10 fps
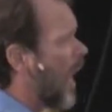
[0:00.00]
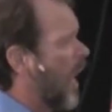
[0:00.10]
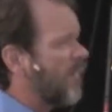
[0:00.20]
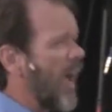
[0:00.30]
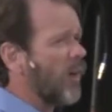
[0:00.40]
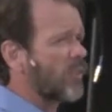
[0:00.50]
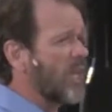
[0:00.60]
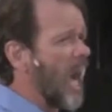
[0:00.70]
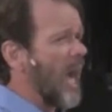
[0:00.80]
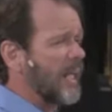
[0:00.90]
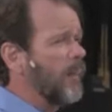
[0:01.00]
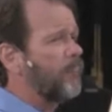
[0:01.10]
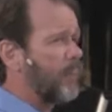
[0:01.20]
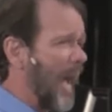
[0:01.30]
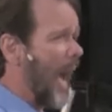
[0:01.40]
of how God
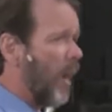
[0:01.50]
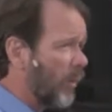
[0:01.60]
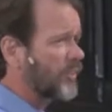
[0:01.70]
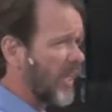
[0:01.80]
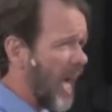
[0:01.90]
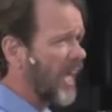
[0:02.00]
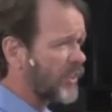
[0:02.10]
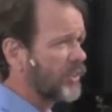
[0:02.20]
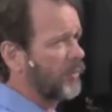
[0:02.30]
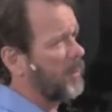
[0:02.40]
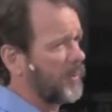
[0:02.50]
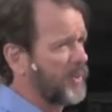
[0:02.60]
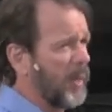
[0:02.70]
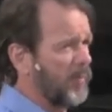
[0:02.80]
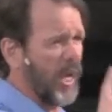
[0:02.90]
empowers us to
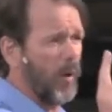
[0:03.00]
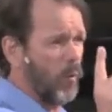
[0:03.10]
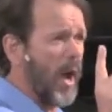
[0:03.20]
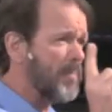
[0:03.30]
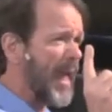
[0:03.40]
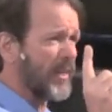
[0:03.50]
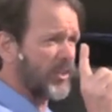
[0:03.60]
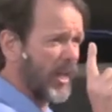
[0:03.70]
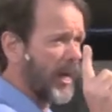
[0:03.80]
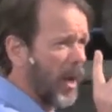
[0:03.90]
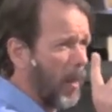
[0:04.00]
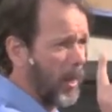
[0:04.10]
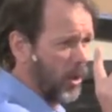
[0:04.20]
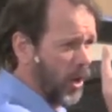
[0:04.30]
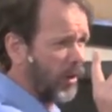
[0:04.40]
represent him. Got one man standing on
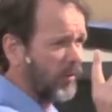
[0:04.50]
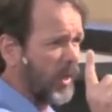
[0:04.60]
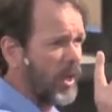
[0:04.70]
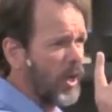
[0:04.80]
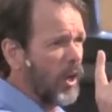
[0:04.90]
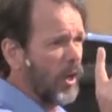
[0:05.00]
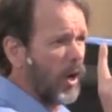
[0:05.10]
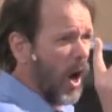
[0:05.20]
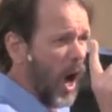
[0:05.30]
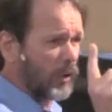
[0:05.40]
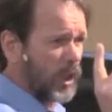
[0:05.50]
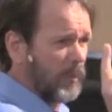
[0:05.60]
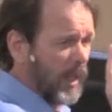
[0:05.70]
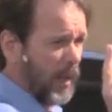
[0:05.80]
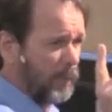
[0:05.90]
the earth,
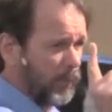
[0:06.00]
ultimately